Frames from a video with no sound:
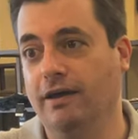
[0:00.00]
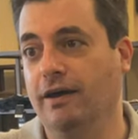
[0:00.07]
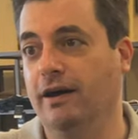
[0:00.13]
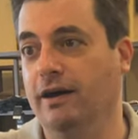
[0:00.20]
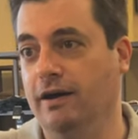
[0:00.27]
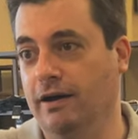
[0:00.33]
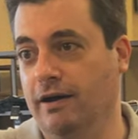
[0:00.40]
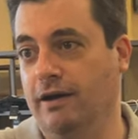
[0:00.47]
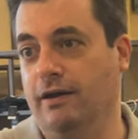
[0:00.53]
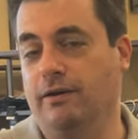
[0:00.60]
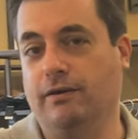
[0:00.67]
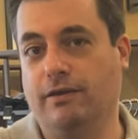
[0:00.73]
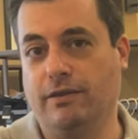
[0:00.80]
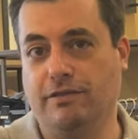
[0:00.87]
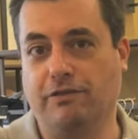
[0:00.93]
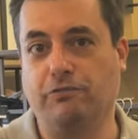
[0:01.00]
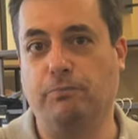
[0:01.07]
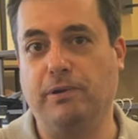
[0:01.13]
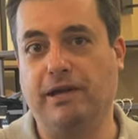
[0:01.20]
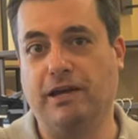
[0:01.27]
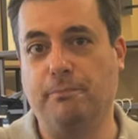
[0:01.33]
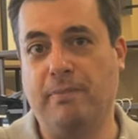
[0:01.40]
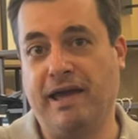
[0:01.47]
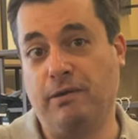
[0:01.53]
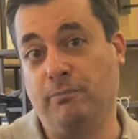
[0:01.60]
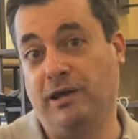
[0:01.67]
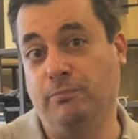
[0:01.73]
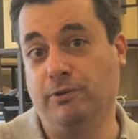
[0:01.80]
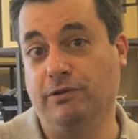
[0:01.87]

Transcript: uh, this being a man-made